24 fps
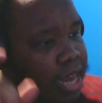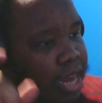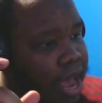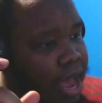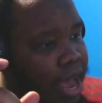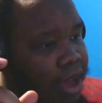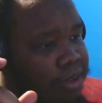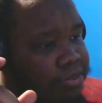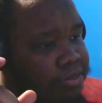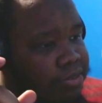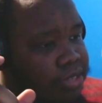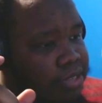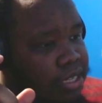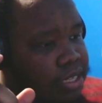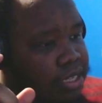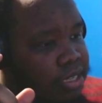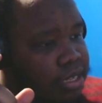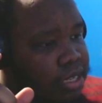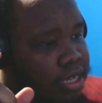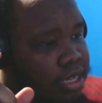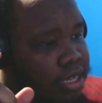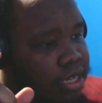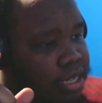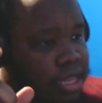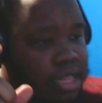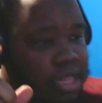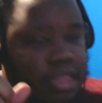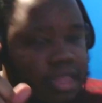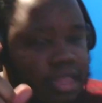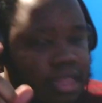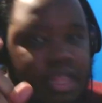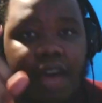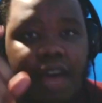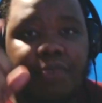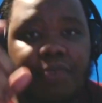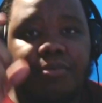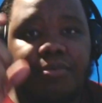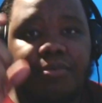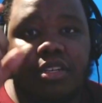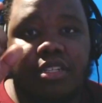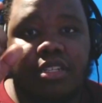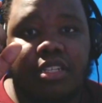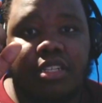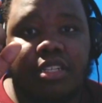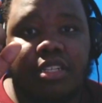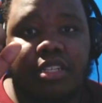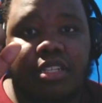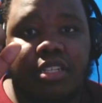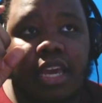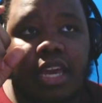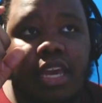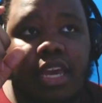out that was a